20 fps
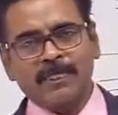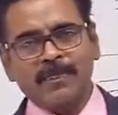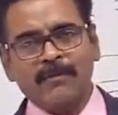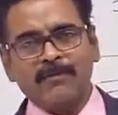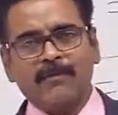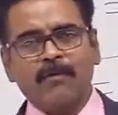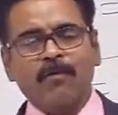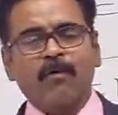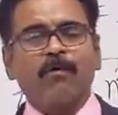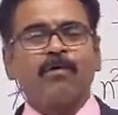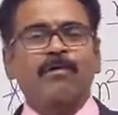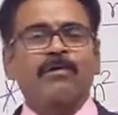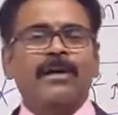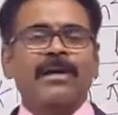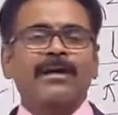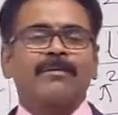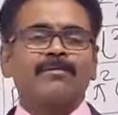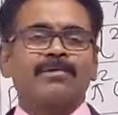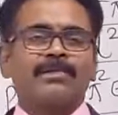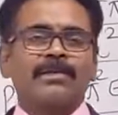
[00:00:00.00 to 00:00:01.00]
4
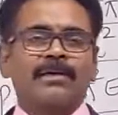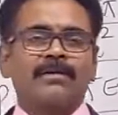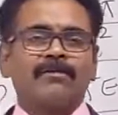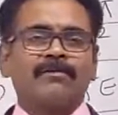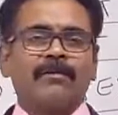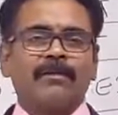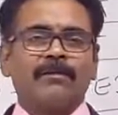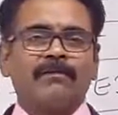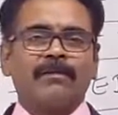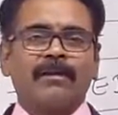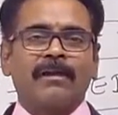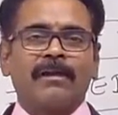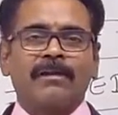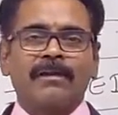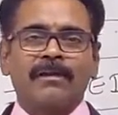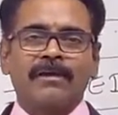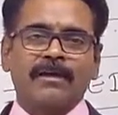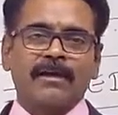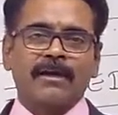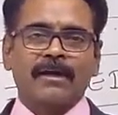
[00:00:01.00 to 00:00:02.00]
times of original
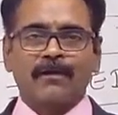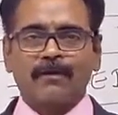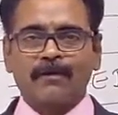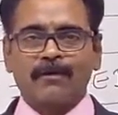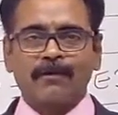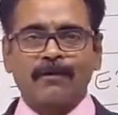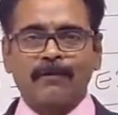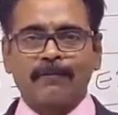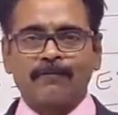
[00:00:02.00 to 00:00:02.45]
critical load.